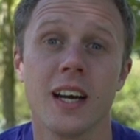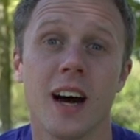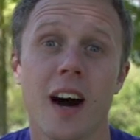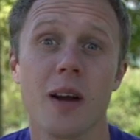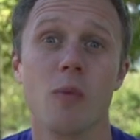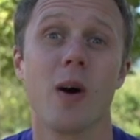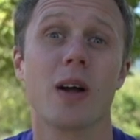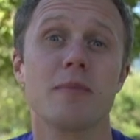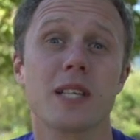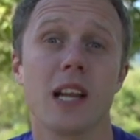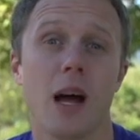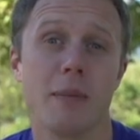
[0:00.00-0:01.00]
Hi, welcome
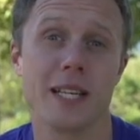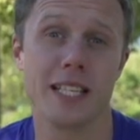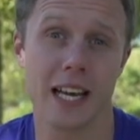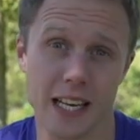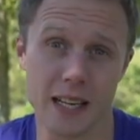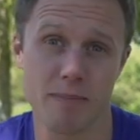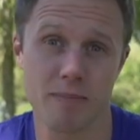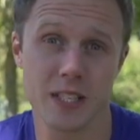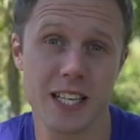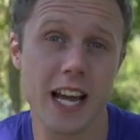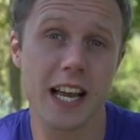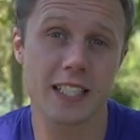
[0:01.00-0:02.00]
to Climbing Daily.
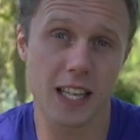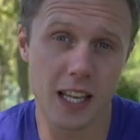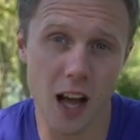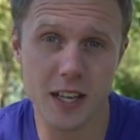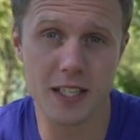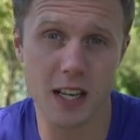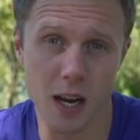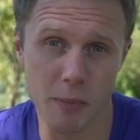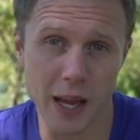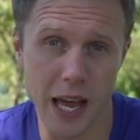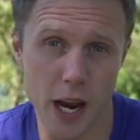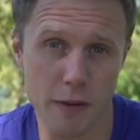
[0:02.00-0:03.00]
Today is the last time
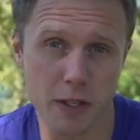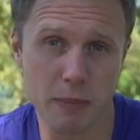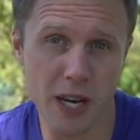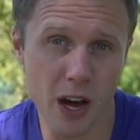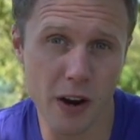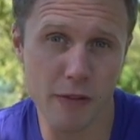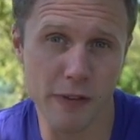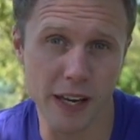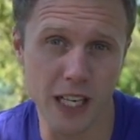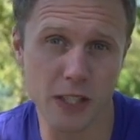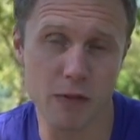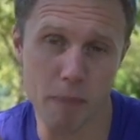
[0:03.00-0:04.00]
we head over to Banana
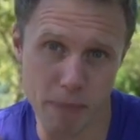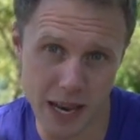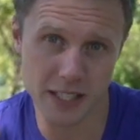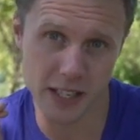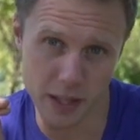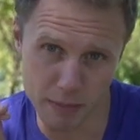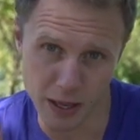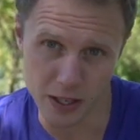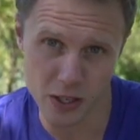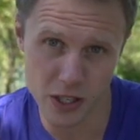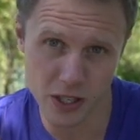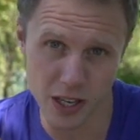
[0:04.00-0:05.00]
Fingers for best of the
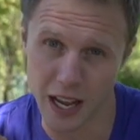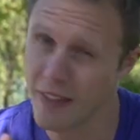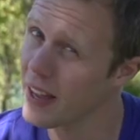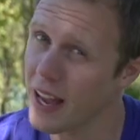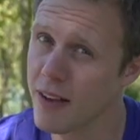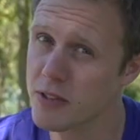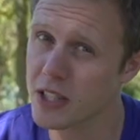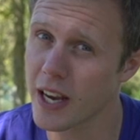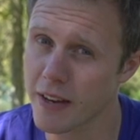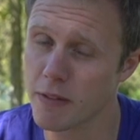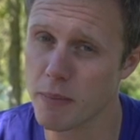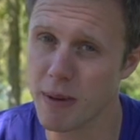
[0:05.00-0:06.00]
bunch, and they have
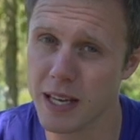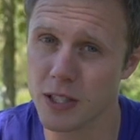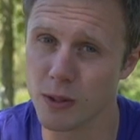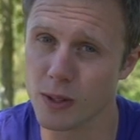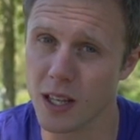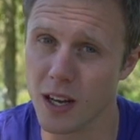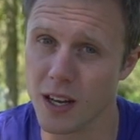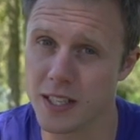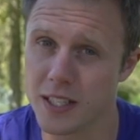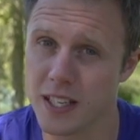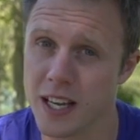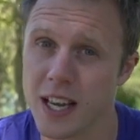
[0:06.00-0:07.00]
saved the best till
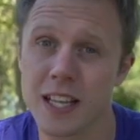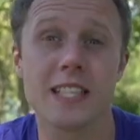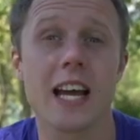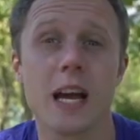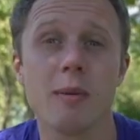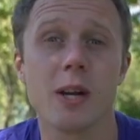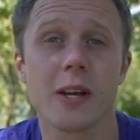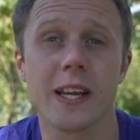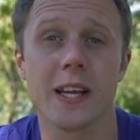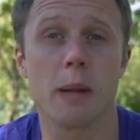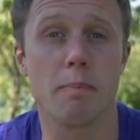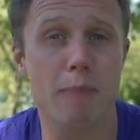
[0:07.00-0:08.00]
last. Today we're looking
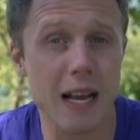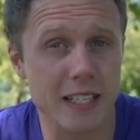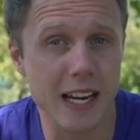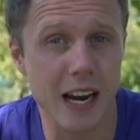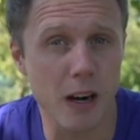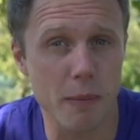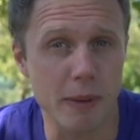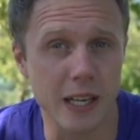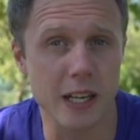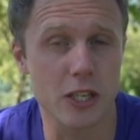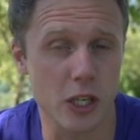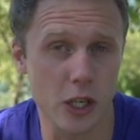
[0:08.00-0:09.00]
at the best
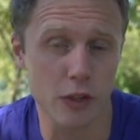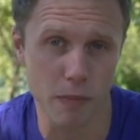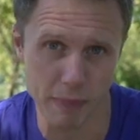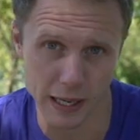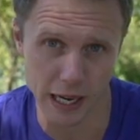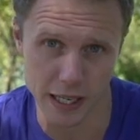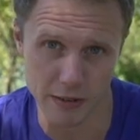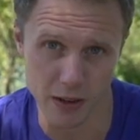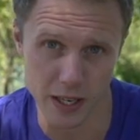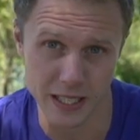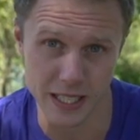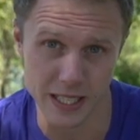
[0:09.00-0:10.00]
carabiner to use for belay
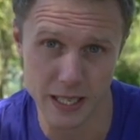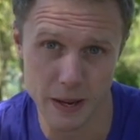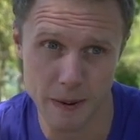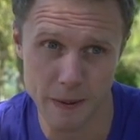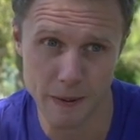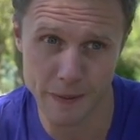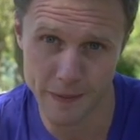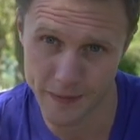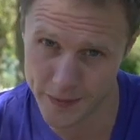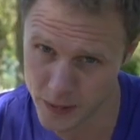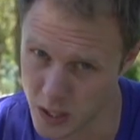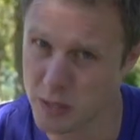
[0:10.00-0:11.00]
devices.
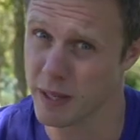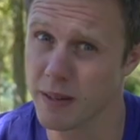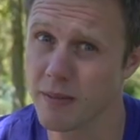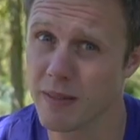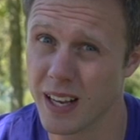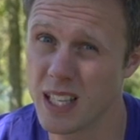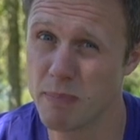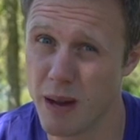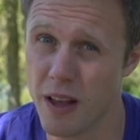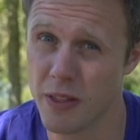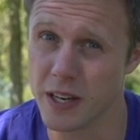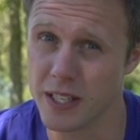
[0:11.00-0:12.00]
Trust me, it's
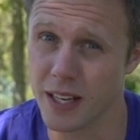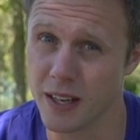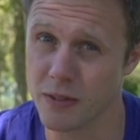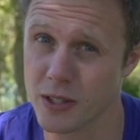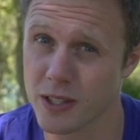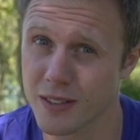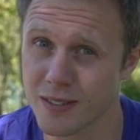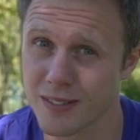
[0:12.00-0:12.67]
better than it sounds.